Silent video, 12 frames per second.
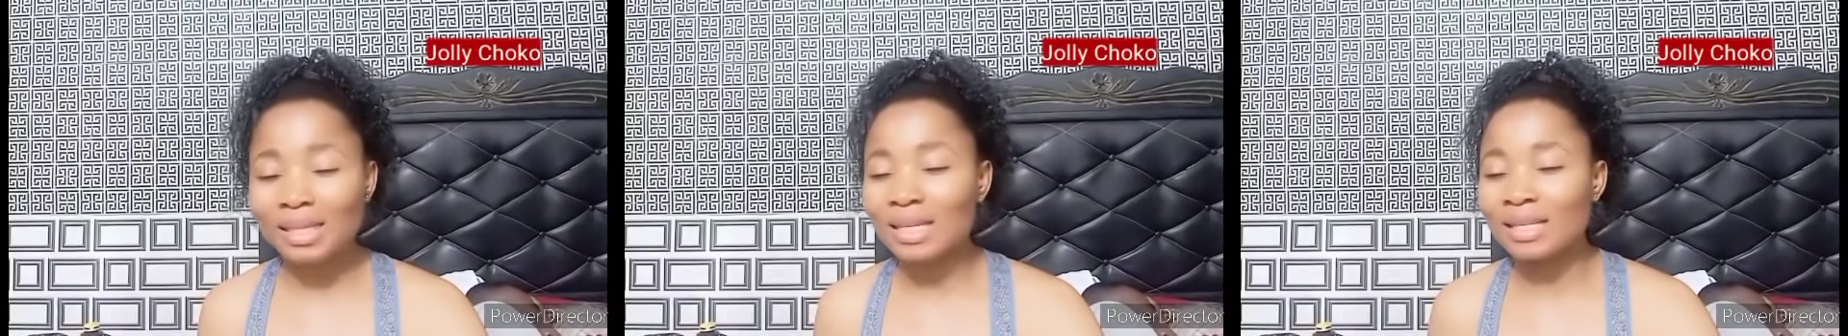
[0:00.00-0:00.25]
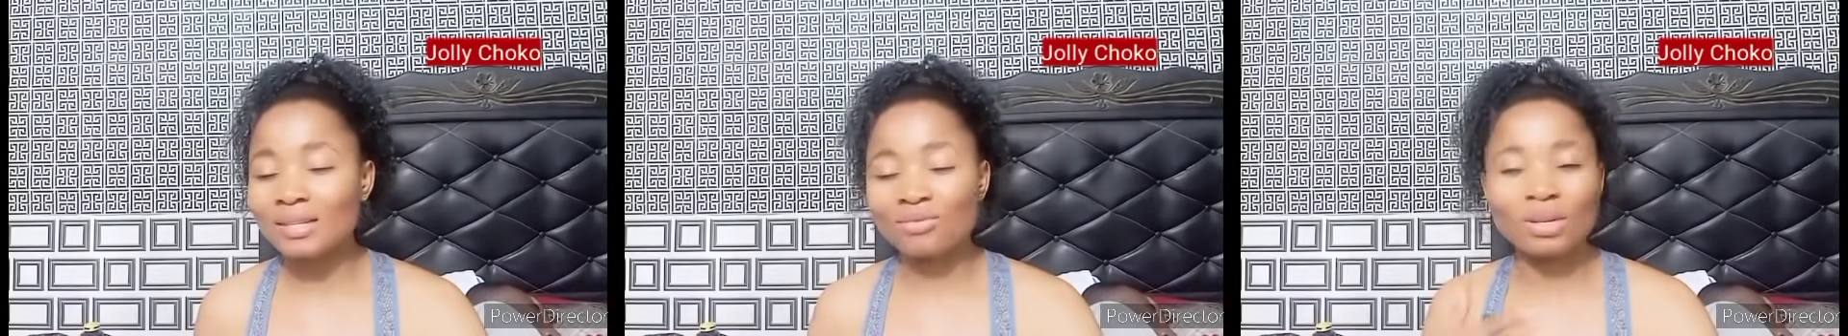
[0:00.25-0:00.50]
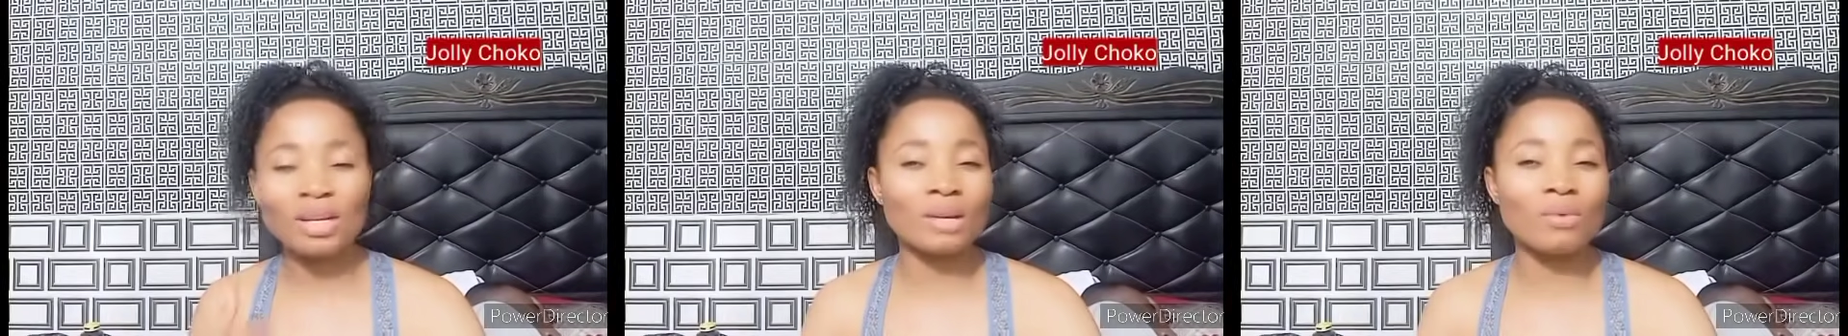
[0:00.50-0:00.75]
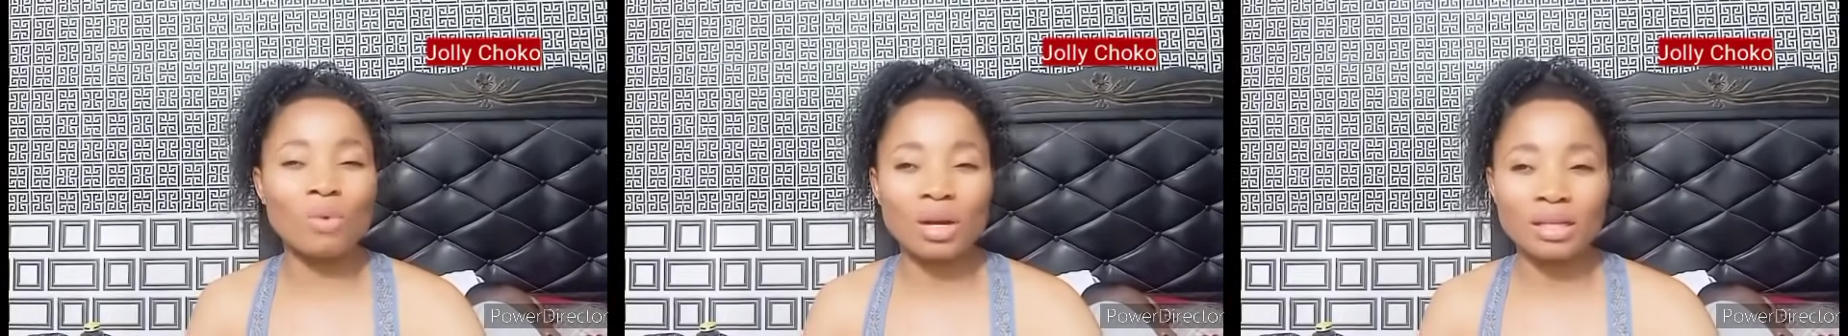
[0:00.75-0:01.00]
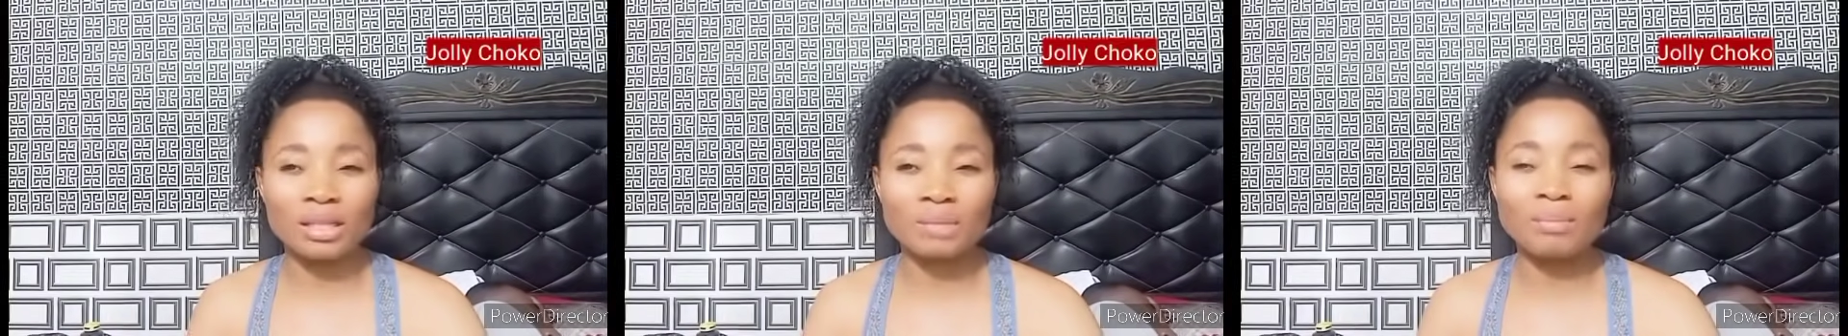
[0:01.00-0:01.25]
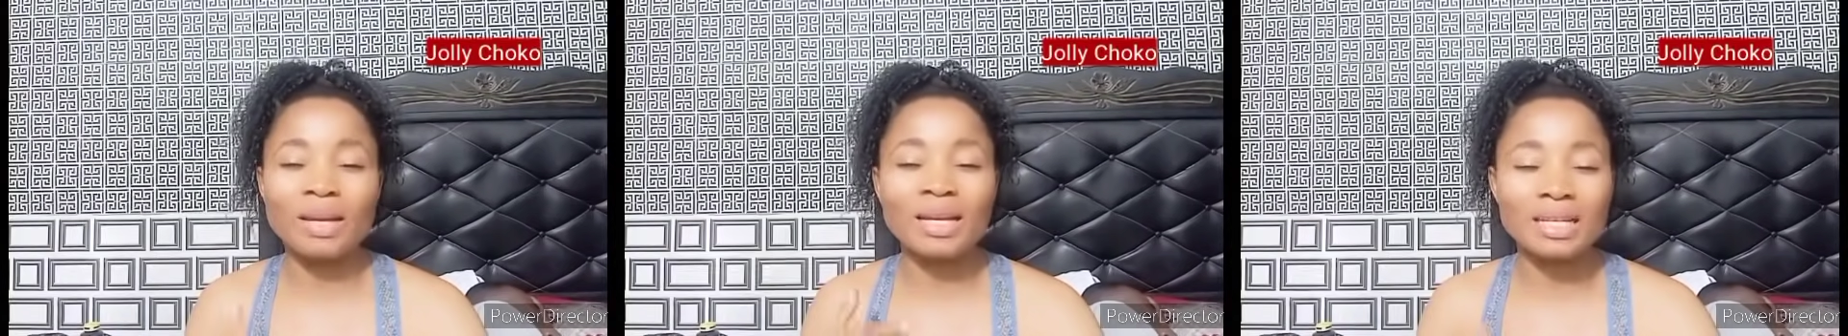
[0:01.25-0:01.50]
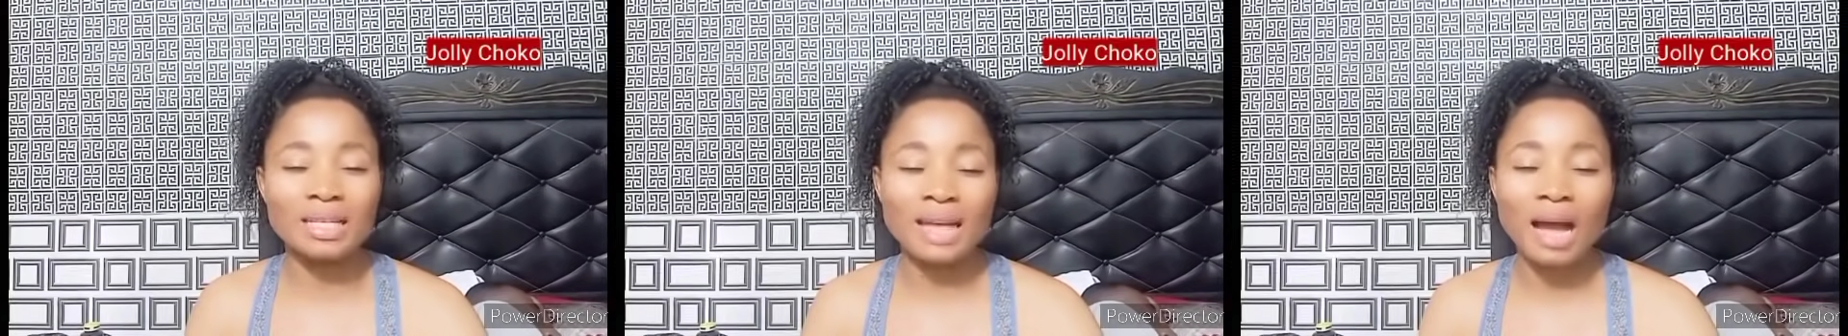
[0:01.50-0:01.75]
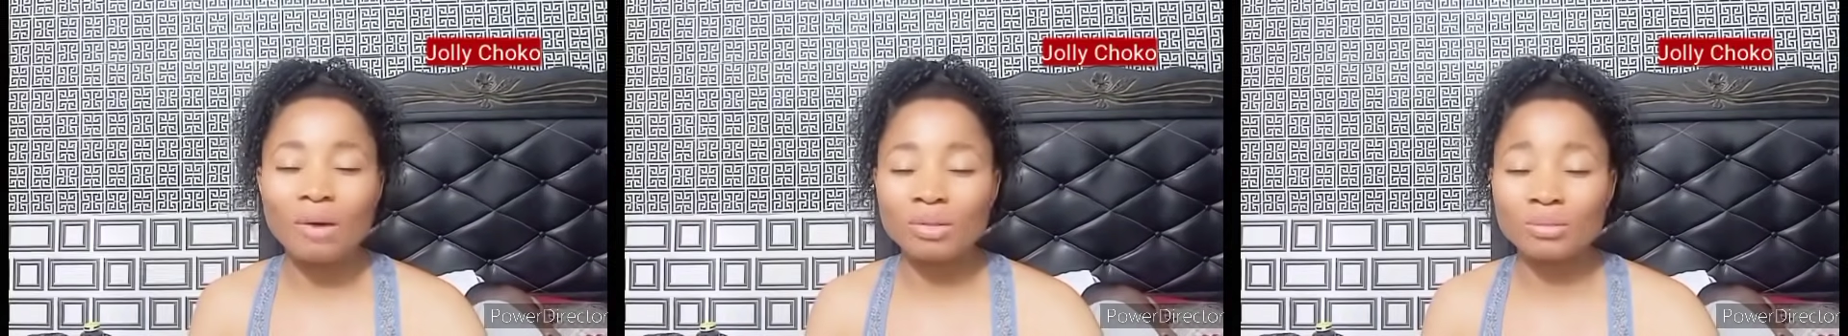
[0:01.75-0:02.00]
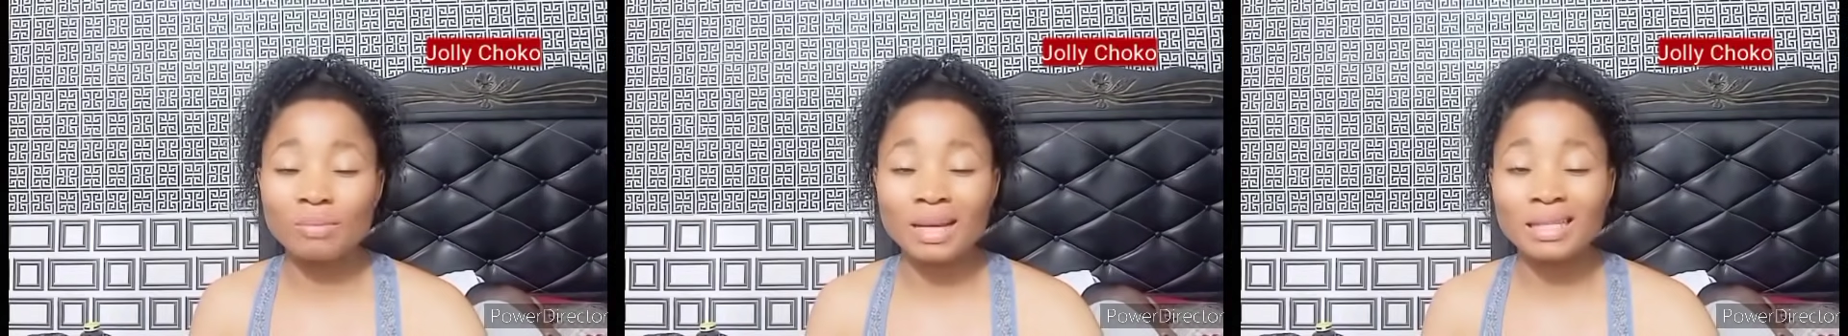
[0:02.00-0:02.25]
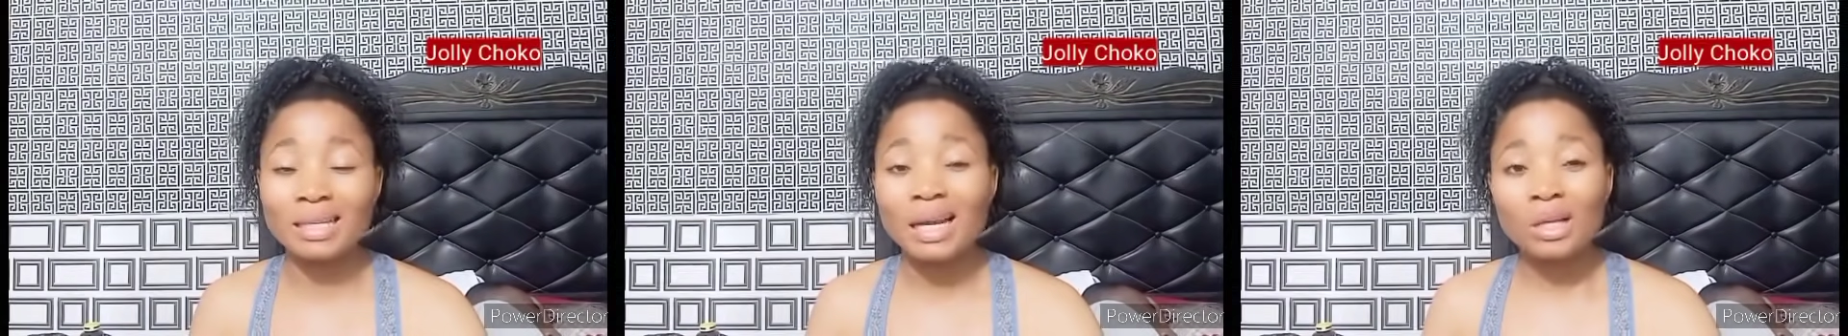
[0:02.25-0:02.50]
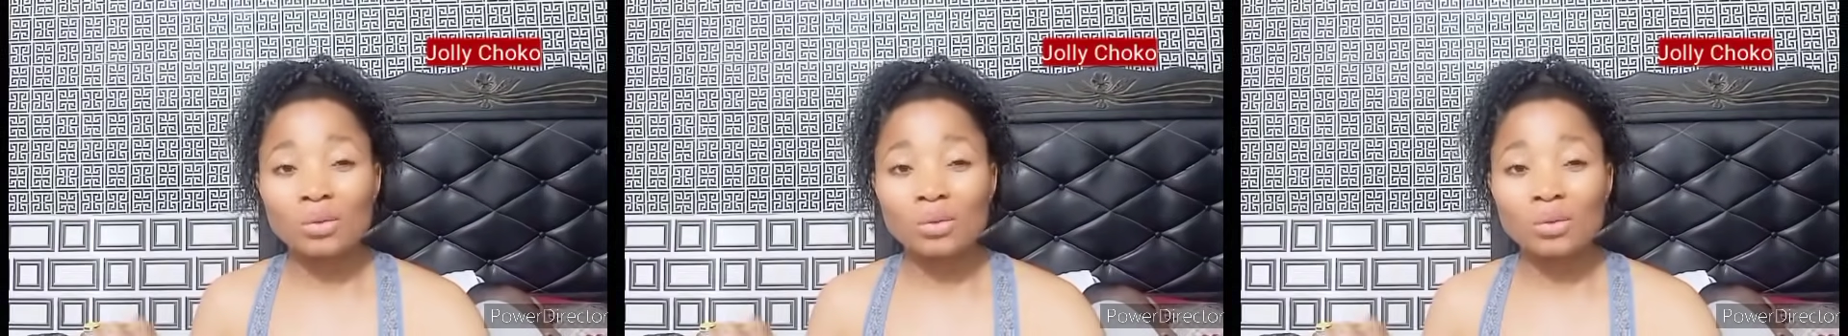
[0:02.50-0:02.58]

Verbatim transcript: is really what is making this housemate